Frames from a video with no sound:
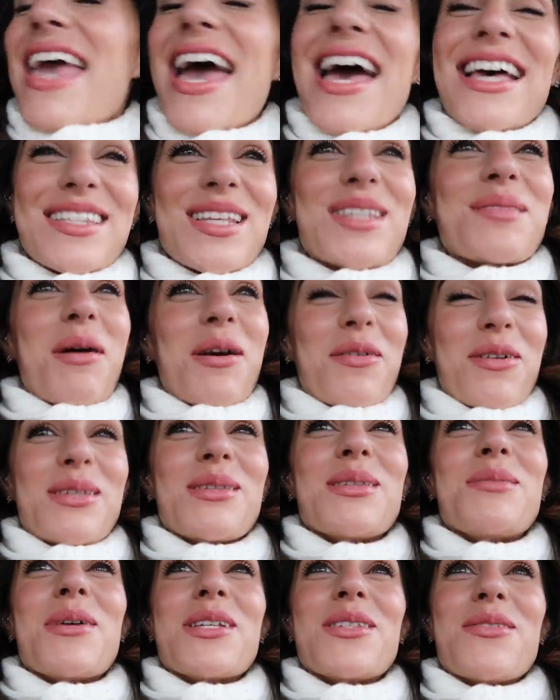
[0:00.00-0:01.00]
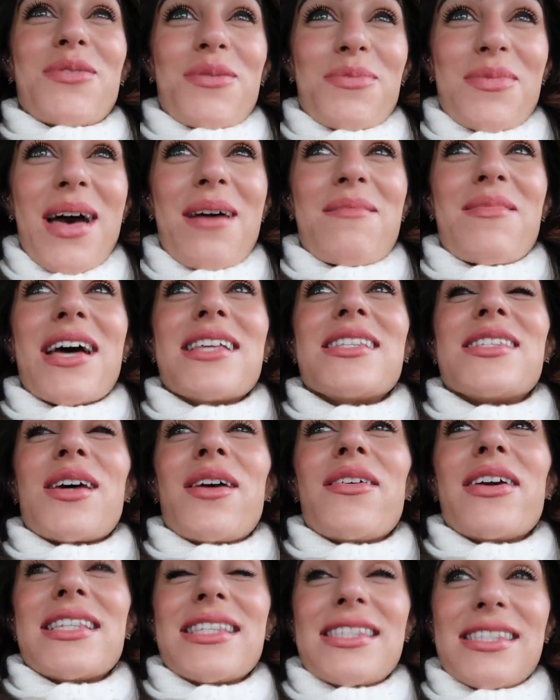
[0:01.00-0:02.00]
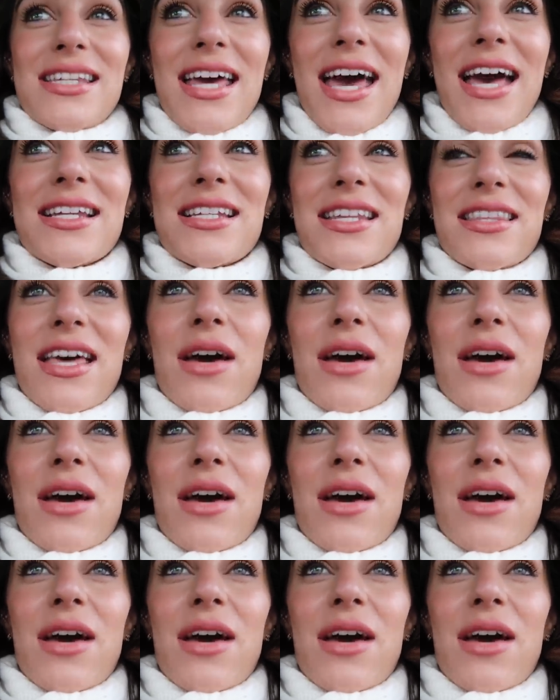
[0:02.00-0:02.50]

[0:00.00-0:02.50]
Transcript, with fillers: Yeah, so it's my Christmas present from them. And so instead